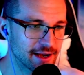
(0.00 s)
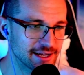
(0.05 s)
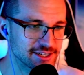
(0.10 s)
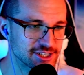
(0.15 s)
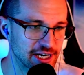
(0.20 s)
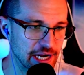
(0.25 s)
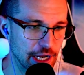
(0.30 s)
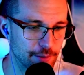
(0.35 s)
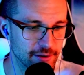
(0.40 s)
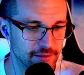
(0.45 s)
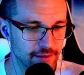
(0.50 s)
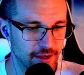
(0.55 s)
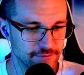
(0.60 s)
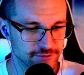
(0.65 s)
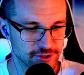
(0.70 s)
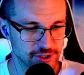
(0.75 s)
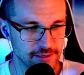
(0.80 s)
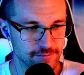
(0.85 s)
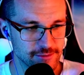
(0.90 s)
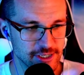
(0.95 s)
Check out my live
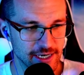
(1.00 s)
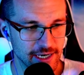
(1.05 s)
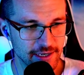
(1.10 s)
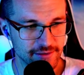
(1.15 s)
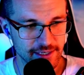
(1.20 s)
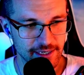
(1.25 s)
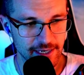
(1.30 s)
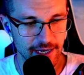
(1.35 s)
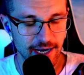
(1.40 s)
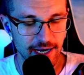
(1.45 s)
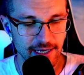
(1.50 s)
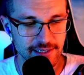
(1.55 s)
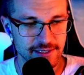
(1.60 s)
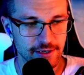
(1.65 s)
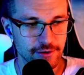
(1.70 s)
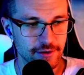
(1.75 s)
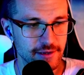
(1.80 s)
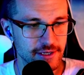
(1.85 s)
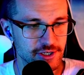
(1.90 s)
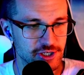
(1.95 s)
stream, check out the guides,
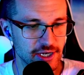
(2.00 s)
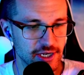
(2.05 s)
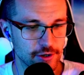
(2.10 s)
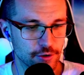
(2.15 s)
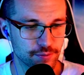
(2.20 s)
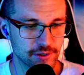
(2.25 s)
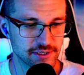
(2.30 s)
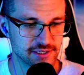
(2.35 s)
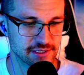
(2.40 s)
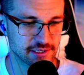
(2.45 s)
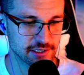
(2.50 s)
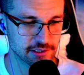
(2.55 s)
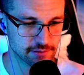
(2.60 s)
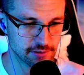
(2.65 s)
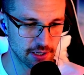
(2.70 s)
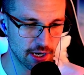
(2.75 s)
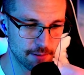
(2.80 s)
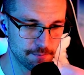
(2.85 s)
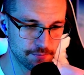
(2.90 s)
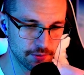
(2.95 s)
go to the channel, press the
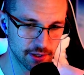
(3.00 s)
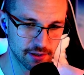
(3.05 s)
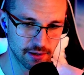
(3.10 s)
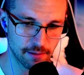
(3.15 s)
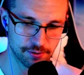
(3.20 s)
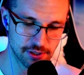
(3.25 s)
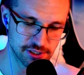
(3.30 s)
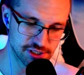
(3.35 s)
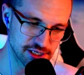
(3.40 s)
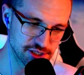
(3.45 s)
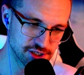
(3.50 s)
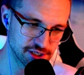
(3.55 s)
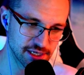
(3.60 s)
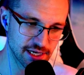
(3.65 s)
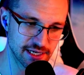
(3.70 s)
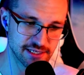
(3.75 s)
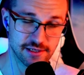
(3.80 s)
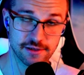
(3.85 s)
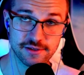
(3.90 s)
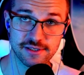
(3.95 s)
subscribe button. I appreciate you
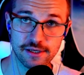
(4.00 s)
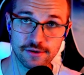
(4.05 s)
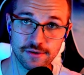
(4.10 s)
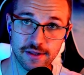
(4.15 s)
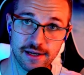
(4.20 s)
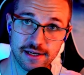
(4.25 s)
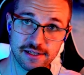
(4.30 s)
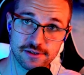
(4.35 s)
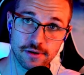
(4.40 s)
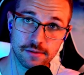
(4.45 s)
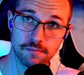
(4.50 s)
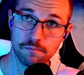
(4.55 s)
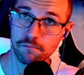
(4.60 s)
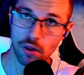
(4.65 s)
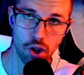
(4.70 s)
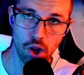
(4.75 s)
guys, and I'll see you on the next one.